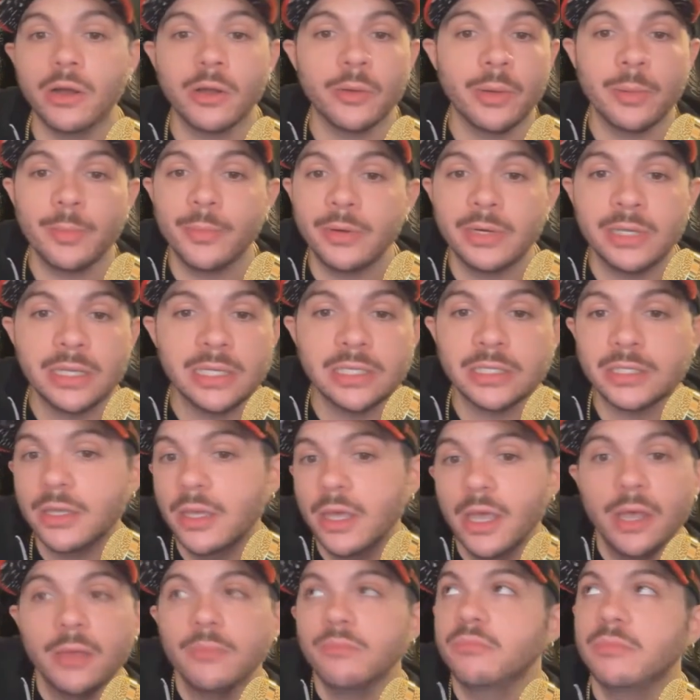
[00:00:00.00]
with my buddies
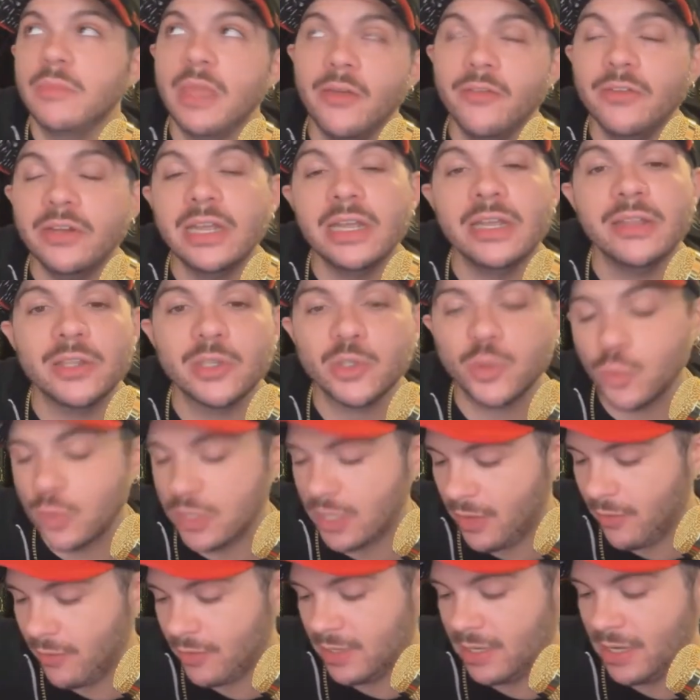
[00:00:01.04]
every day this week.
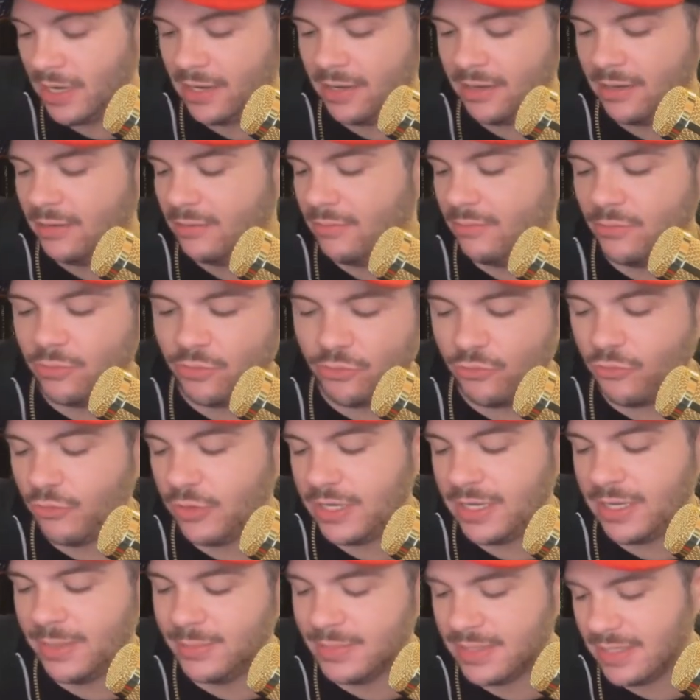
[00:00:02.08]
I would get
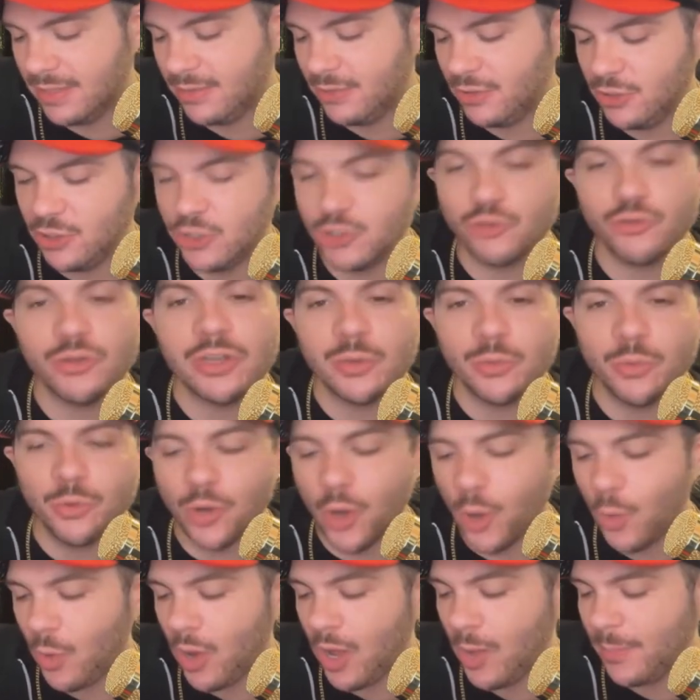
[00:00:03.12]
creams, and the streak will
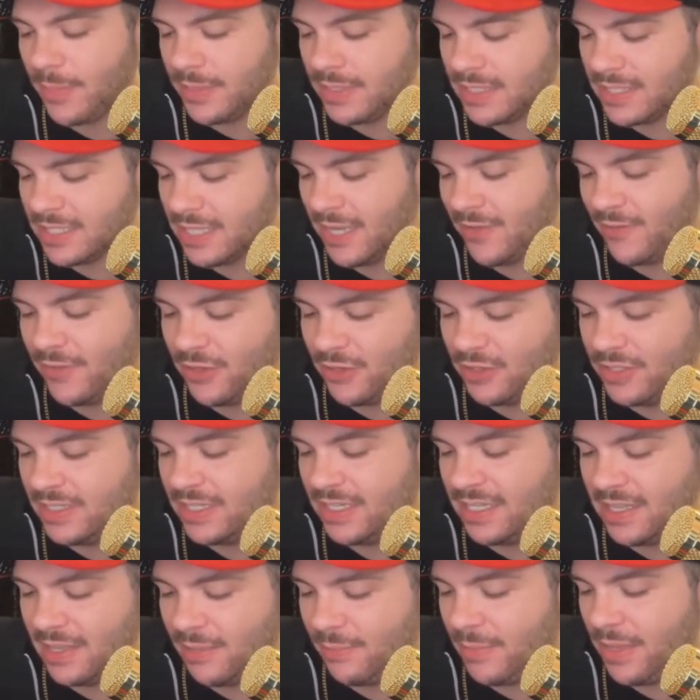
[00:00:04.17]
go up and stuff. And you see
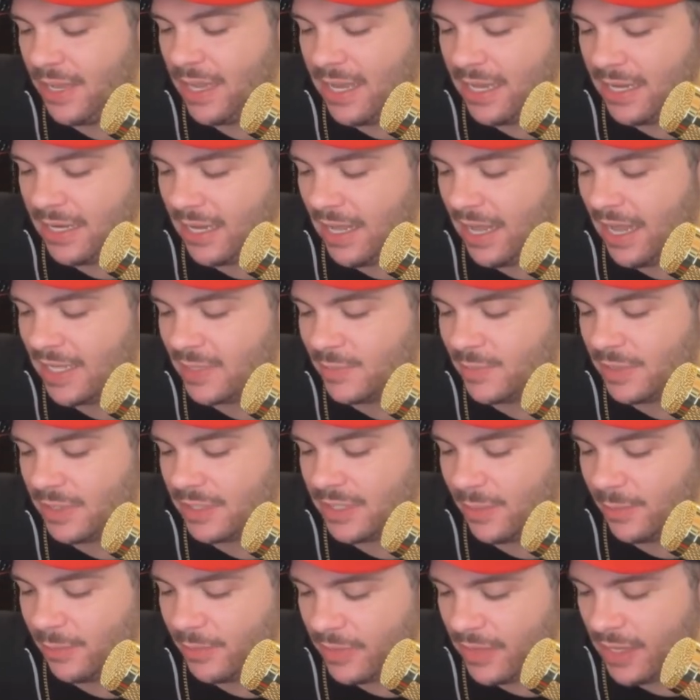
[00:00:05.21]
the main aspect
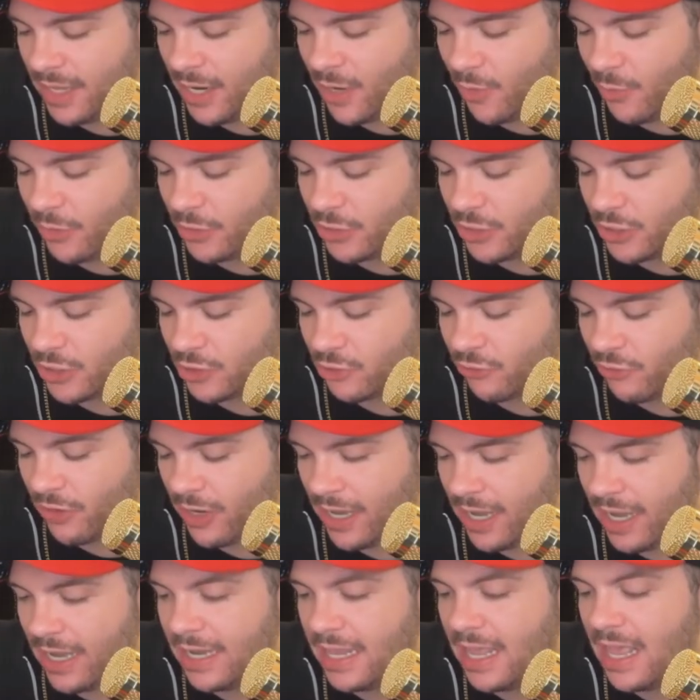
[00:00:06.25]
up there, which is
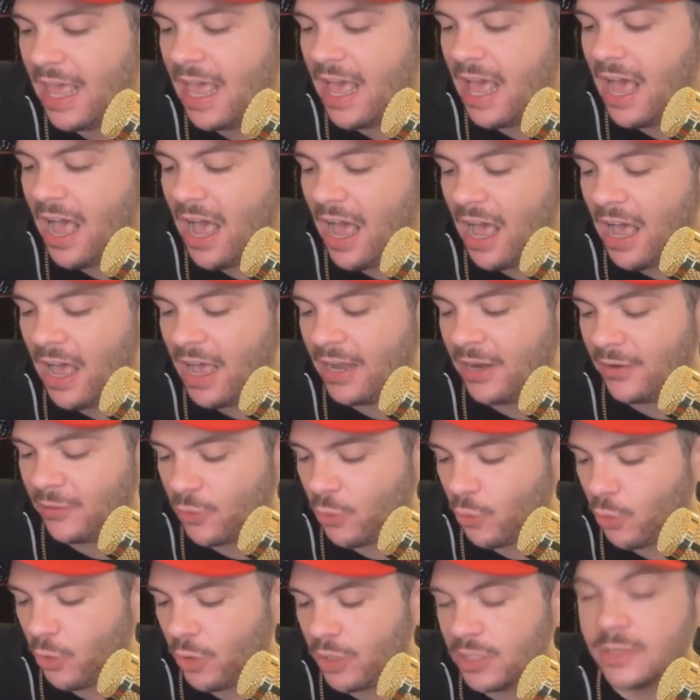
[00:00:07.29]
great. And of
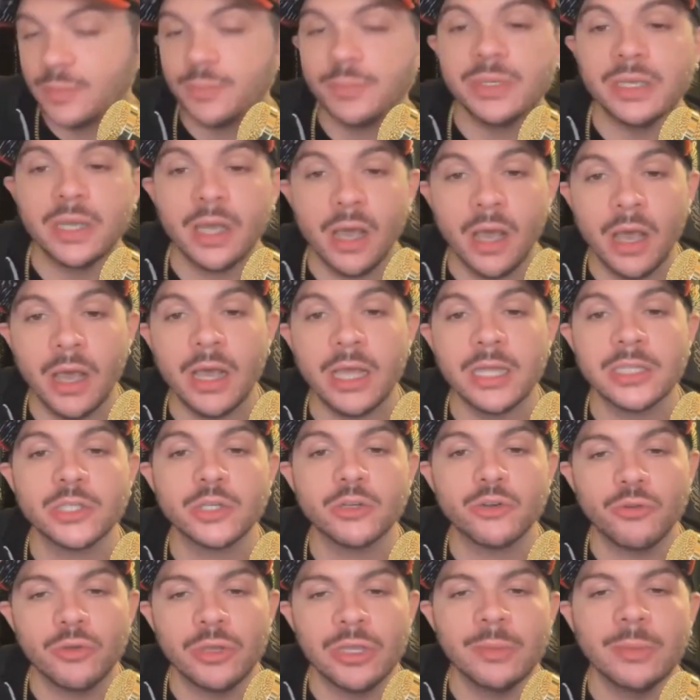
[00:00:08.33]
course, because
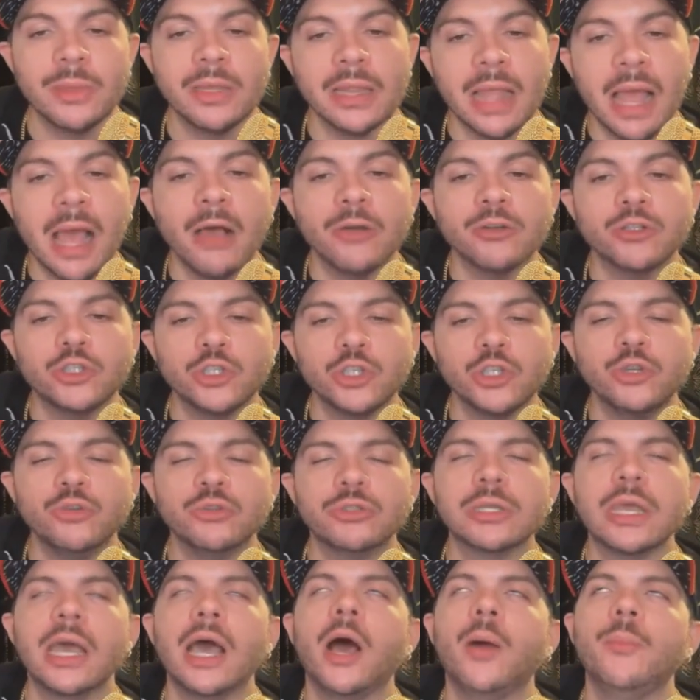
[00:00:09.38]
cream allows you
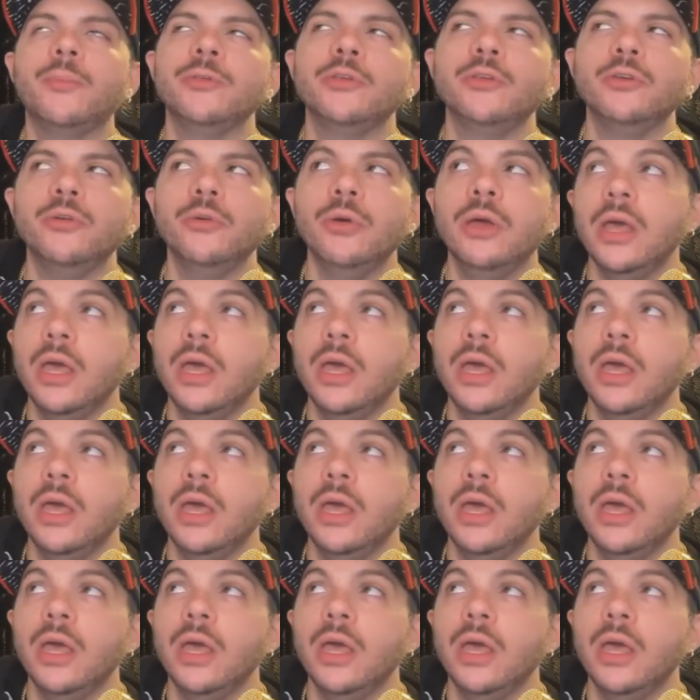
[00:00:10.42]
to help you,